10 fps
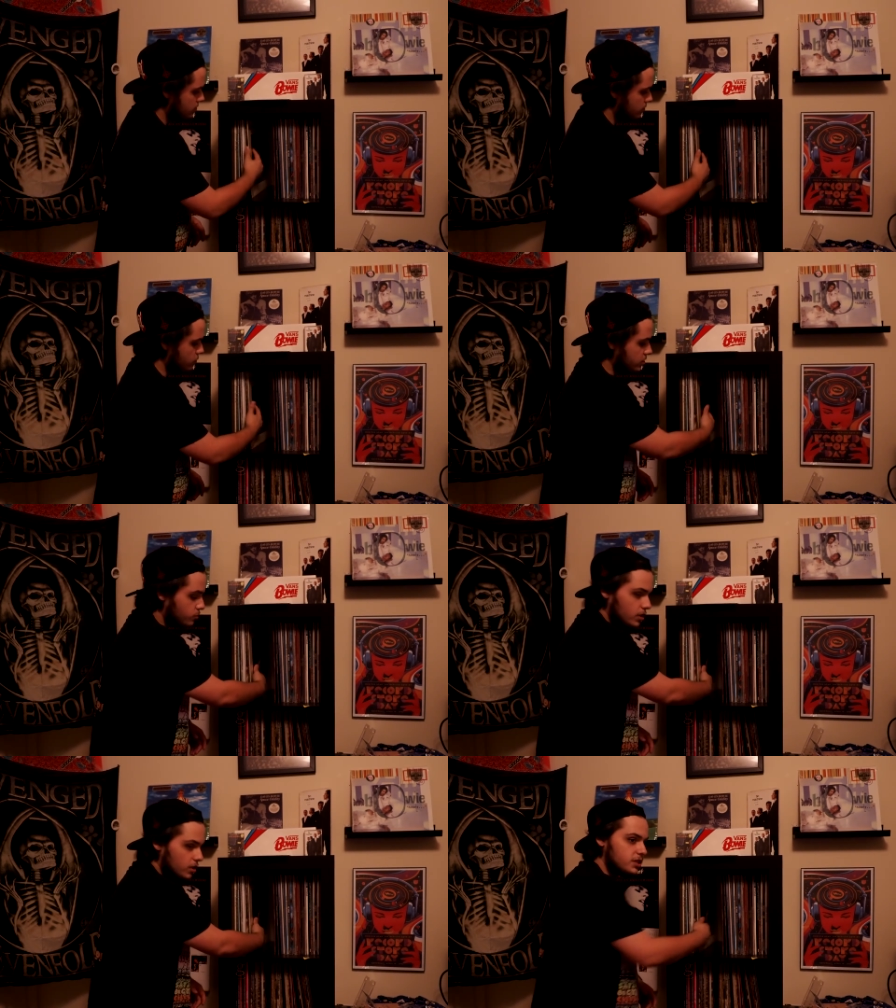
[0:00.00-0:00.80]
Which is
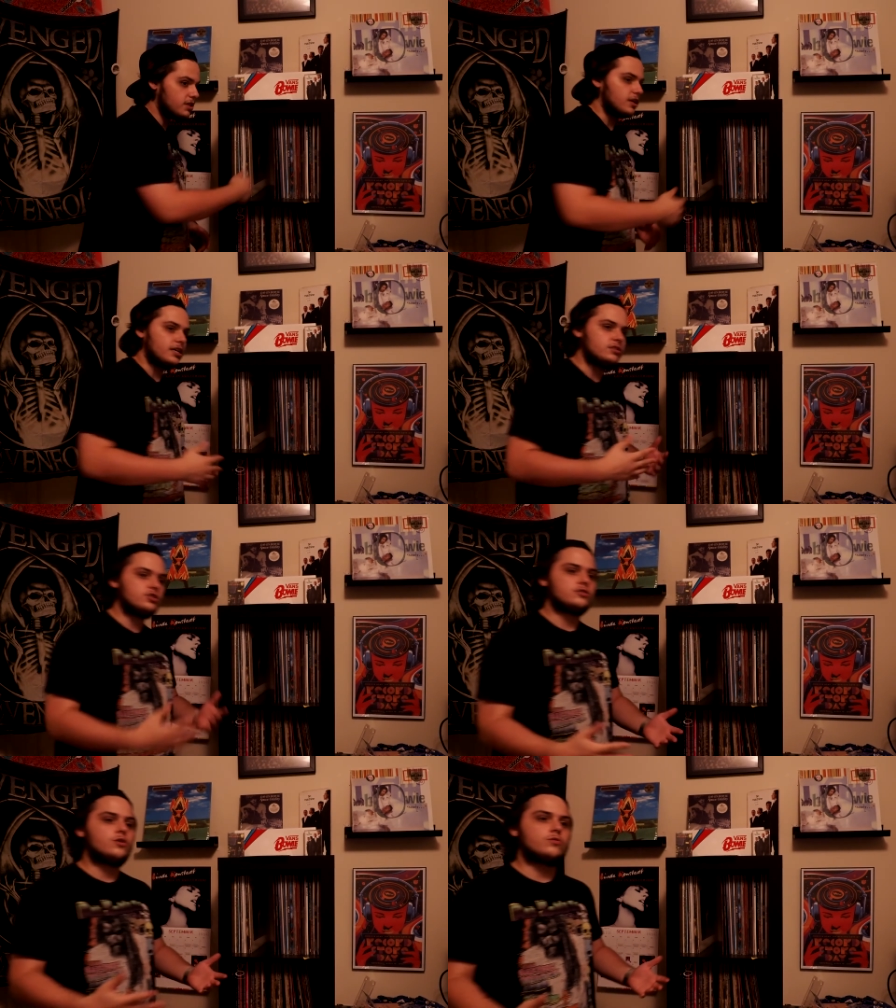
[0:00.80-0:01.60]
what I'm saying. Like, I
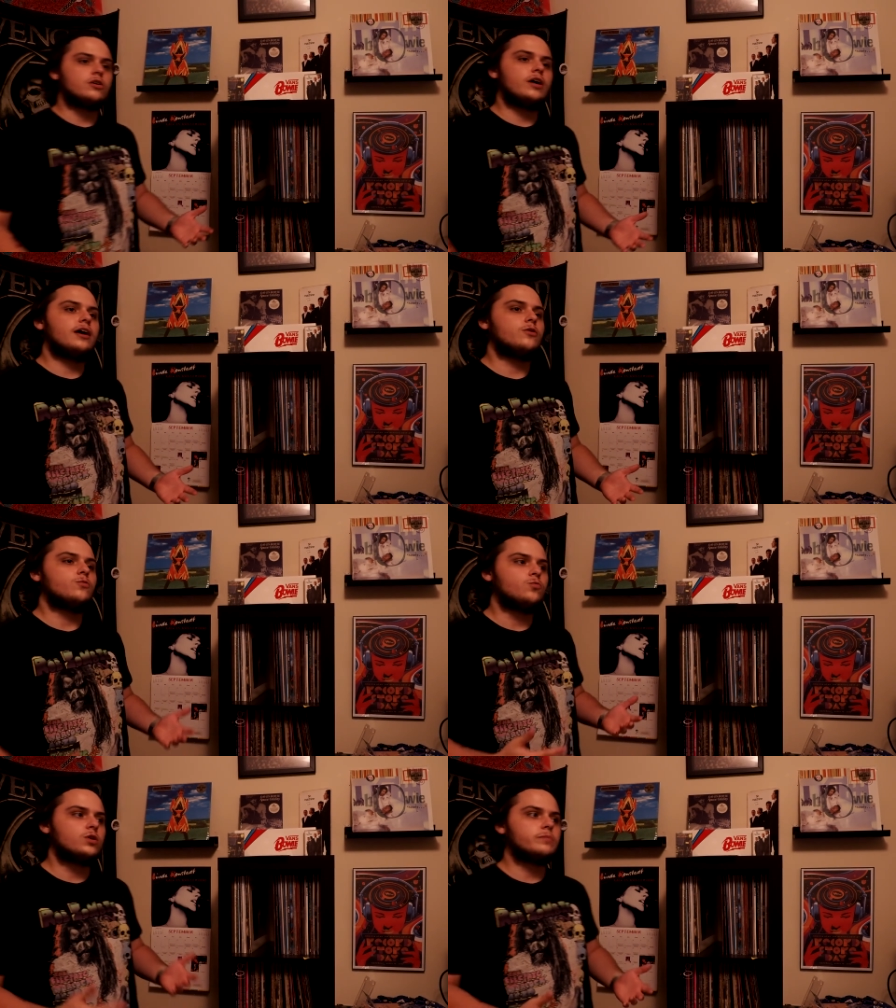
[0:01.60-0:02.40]
just don't know how
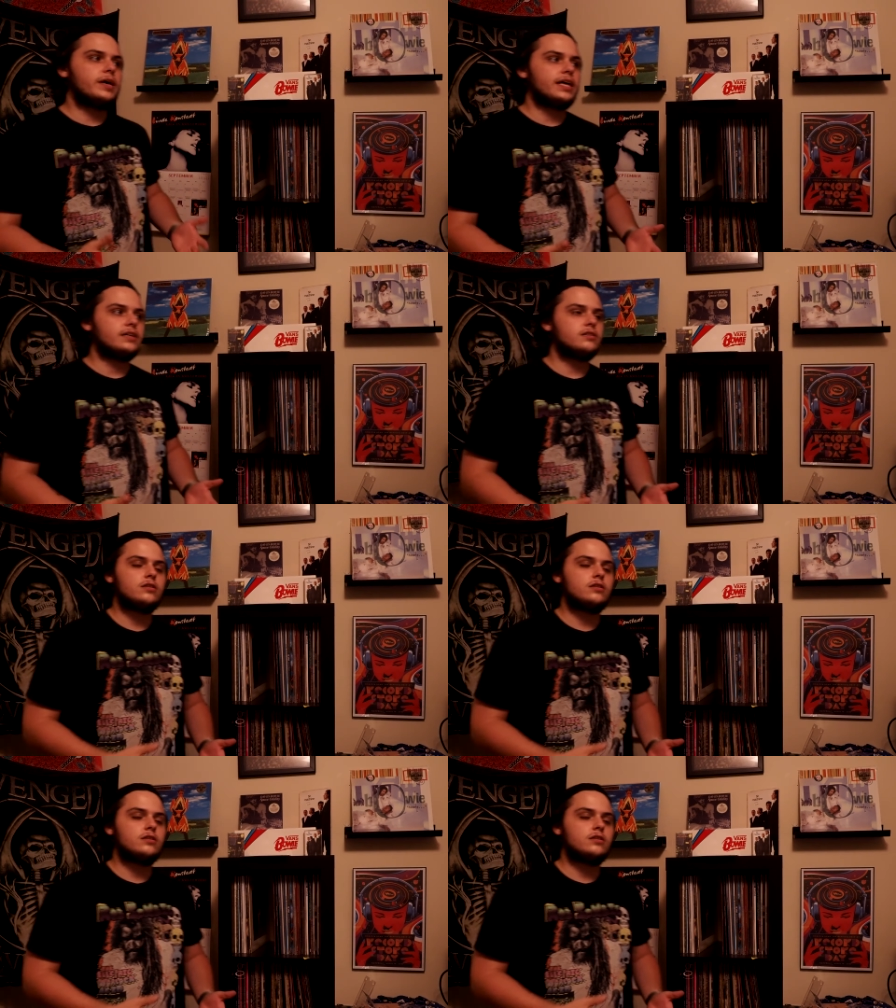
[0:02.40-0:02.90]
one man